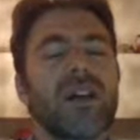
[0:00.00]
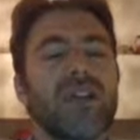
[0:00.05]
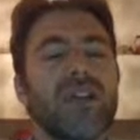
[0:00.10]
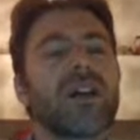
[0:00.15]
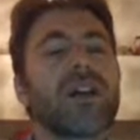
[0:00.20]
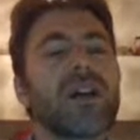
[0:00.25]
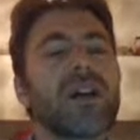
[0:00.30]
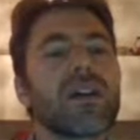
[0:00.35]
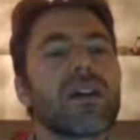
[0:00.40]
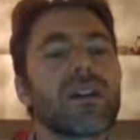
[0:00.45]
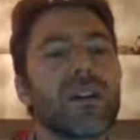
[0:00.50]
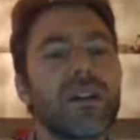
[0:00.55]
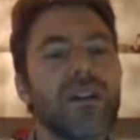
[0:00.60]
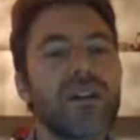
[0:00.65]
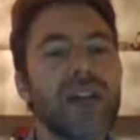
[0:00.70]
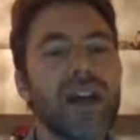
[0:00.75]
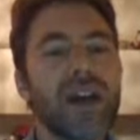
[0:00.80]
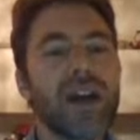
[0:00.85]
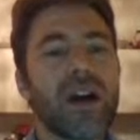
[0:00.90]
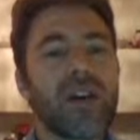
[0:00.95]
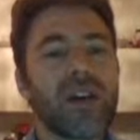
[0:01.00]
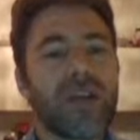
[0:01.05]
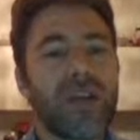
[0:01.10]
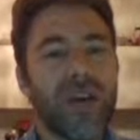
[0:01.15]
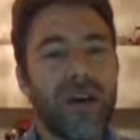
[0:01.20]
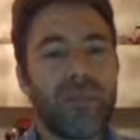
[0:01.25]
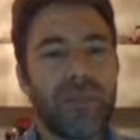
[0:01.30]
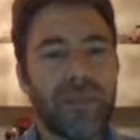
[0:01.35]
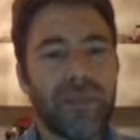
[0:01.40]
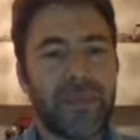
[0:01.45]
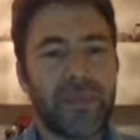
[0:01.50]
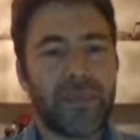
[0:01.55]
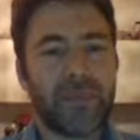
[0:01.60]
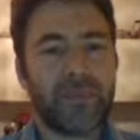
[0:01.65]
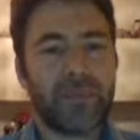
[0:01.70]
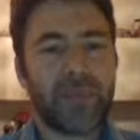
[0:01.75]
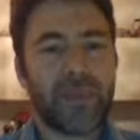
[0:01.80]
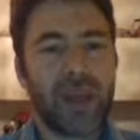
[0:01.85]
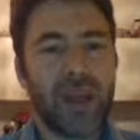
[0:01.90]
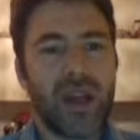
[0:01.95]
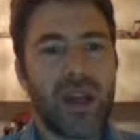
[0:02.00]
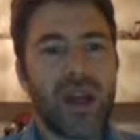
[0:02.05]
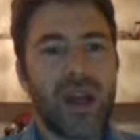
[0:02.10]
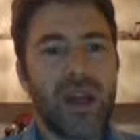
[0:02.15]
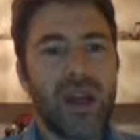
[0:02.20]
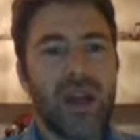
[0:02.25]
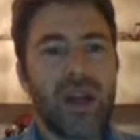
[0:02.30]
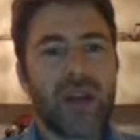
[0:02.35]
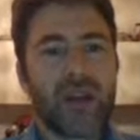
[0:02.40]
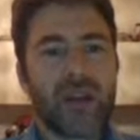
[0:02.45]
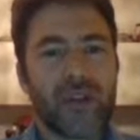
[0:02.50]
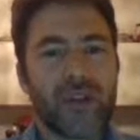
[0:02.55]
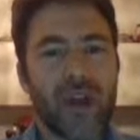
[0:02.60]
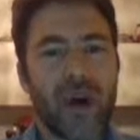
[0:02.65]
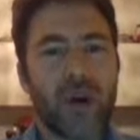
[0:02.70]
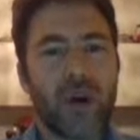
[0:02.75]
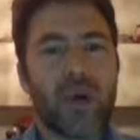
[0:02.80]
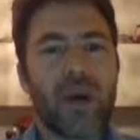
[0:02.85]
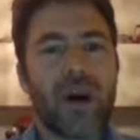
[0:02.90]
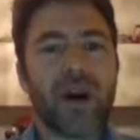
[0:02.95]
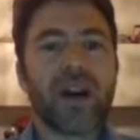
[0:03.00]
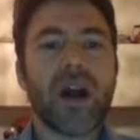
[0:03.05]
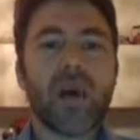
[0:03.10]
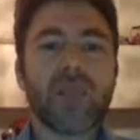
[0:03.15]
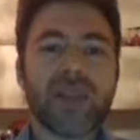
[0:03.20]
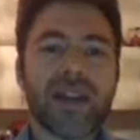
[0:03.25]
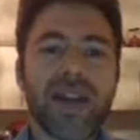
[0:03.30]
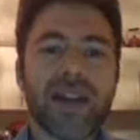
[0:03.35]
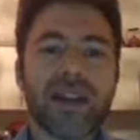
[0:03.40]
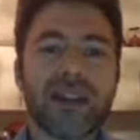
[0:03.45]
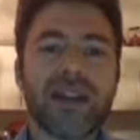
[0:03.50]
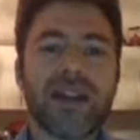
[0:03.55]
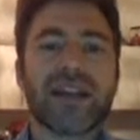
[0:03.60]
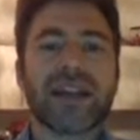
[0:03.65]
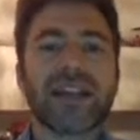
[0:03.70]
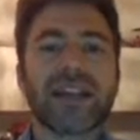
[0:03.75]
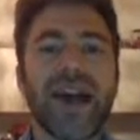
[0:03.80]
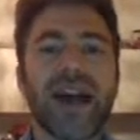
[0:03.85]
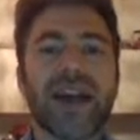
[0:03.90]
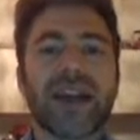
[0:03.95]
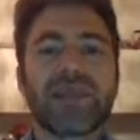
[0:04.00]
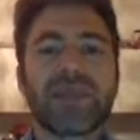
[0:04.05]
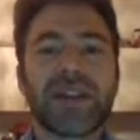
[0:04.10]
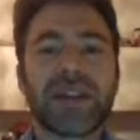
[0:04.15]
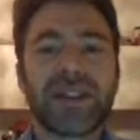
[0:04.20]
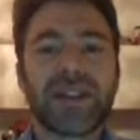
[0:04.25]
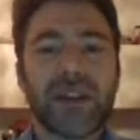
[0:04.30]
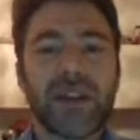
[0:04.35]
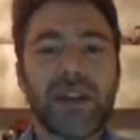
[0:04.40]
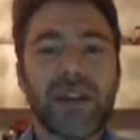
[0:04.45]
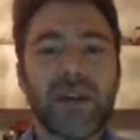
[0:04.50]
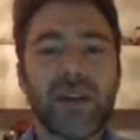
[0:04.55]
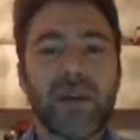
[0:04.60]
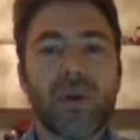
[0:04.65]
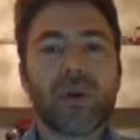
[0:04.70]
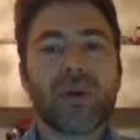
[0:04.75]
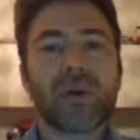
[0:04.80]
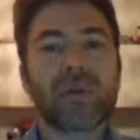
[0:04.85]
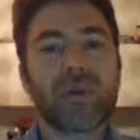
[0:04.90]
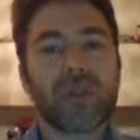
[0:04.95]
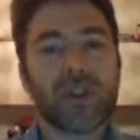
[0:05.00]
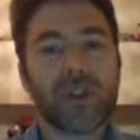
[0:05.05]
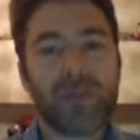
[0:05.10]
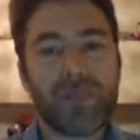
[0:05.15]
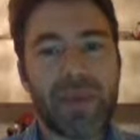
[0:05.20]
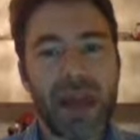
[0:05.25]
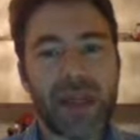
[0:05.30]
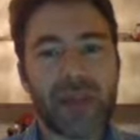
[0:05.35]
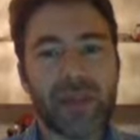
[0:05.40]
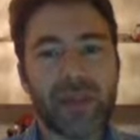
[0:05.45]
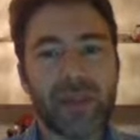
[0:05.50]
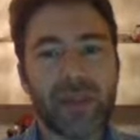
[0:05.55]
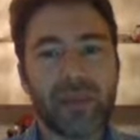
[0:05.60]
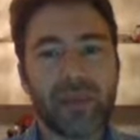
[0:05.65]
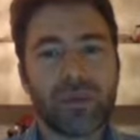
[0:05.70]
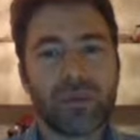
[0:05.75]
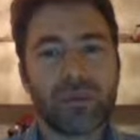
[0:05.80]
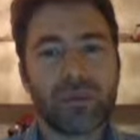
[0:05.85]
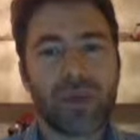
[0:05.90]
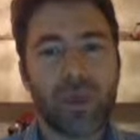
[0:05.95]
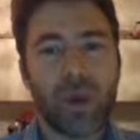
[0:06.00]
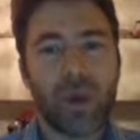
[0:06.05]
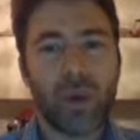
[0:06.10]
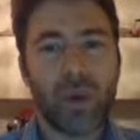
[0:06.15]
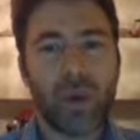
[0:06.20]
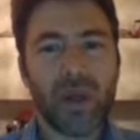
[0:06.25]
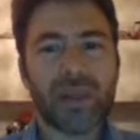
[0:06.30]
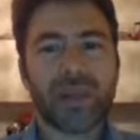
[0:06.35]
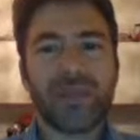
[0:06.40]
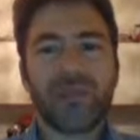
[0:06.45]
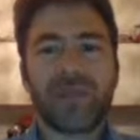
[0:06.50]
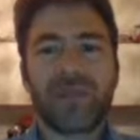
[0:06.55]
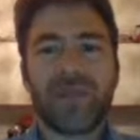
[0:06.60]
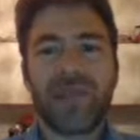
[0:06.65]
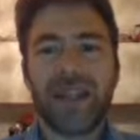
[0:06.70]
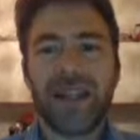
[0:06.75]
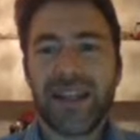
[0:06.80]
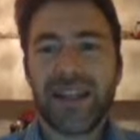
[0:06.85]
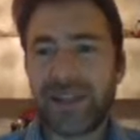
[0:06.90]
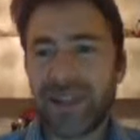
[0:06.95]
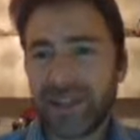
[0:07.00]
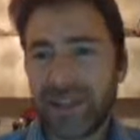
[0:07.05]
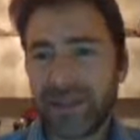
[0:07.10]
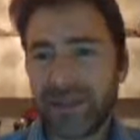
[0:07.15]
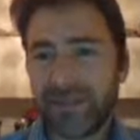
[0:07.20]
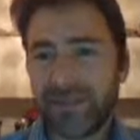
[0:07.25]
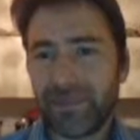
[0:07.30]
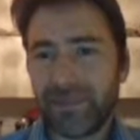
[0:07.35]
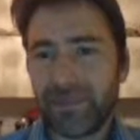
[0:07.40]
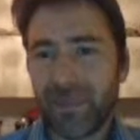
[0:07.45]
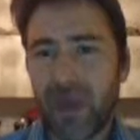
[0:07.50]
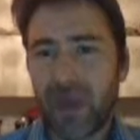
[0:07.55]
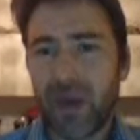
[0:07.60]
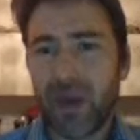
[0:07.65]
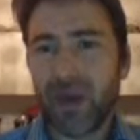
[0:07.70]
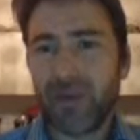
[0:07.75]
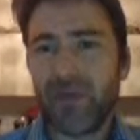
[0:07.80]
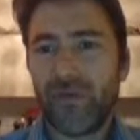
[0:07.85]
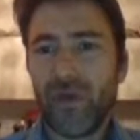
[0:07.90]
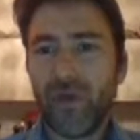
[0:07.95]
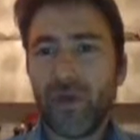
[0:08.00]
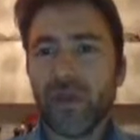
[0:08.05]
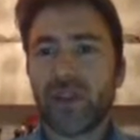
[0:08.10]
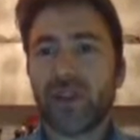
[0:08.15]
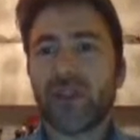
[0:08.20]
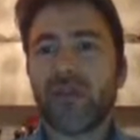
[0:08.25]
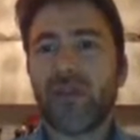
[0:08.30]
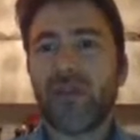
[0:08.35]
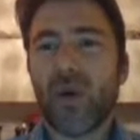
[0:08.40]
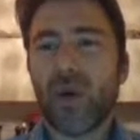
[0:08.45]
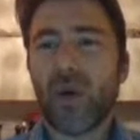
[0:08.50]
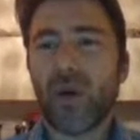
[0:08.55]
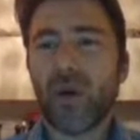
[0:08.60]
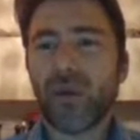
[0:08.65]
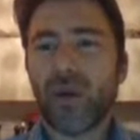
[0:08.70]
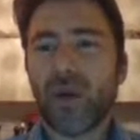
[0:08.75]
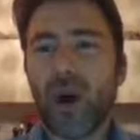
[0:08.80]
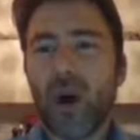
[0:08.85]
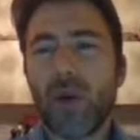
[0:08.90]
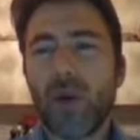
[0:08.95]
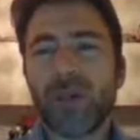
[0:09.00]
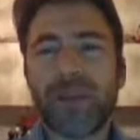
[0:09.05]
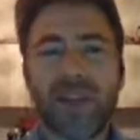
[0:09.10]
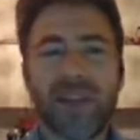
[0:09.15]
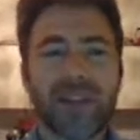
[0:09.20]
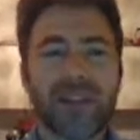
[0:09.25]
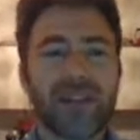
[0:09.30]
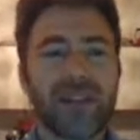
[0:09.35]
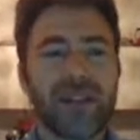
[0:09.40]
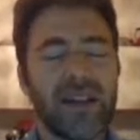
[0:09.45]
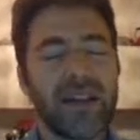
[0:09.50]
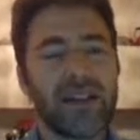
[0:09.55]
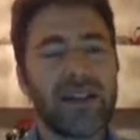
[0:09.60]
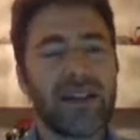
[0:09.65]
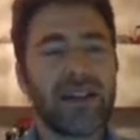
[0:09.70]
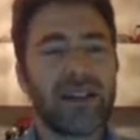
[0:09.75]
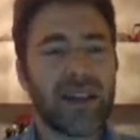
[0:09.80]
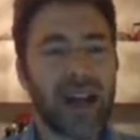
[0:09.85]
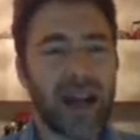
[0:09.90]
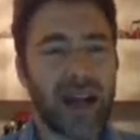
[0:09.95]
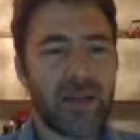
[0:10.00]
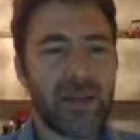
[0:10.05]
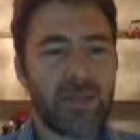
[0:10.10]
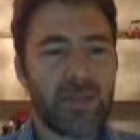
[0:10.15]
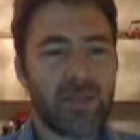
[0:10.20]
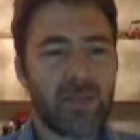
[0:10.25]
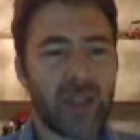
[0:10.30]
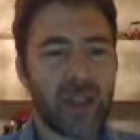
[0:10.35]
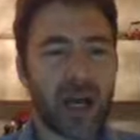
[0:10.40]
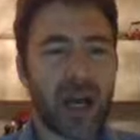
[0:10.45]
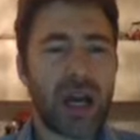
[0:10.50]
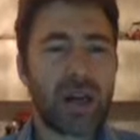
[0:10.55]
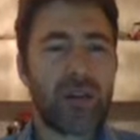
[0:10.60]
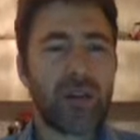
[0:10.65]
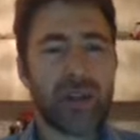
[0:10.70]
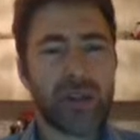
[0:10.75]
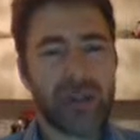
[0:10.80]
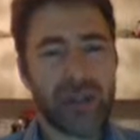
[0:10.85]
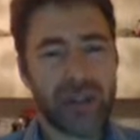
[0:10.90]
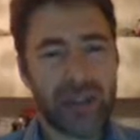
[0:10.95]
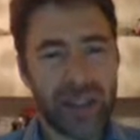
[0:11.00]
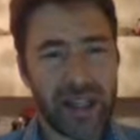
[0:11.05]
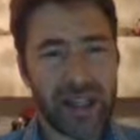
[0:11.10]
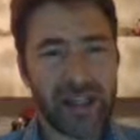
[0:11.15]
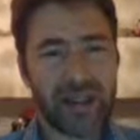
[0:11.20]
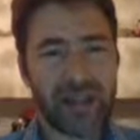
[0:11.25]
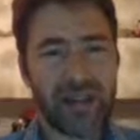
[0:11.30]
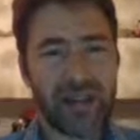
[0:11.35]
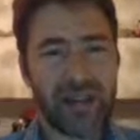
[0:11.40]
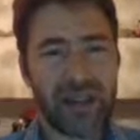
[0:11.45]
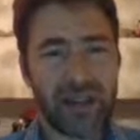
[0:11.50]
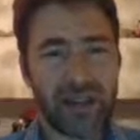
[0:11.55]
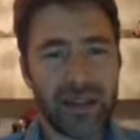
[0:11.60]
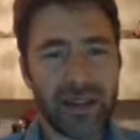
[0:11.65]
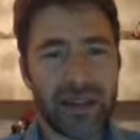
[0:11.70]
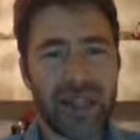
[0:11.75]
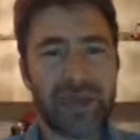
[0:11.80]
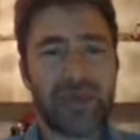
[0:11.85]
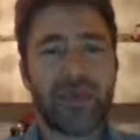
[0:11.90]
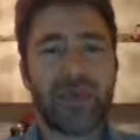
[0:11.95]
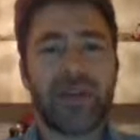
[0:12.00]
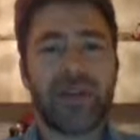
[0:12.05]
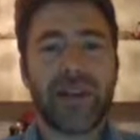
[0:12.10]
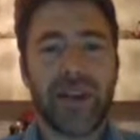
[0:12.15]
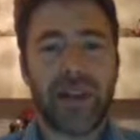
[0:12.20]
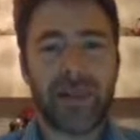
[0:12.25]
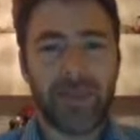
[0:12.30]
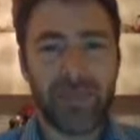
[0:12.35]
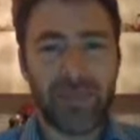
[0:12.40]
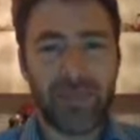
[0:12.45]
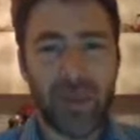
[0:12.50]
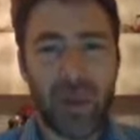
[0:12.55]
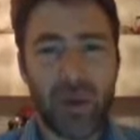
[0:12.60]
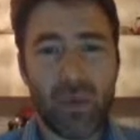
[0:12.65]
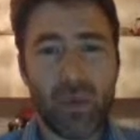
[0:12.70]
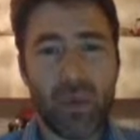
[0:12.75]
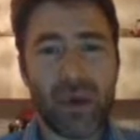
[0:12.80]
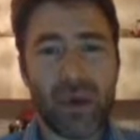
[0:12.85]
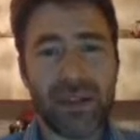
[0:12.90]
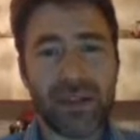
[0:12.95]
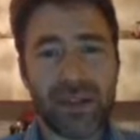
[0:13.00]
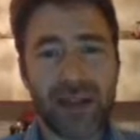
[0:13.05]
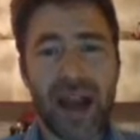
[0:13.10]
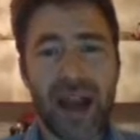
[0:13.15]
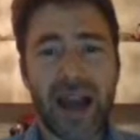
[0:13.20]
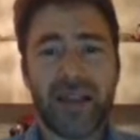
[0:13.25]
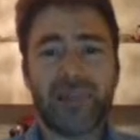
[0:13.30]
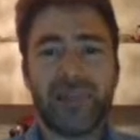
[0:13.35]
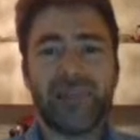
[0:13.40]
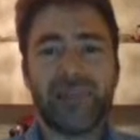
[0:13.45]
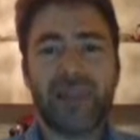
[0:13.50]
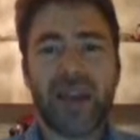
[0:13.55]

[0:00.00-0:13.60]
The concluding thumb. So, an object is neither material nor spatial. What is it? First of all, the object is in time, so I would suggest it is temporary. What is time?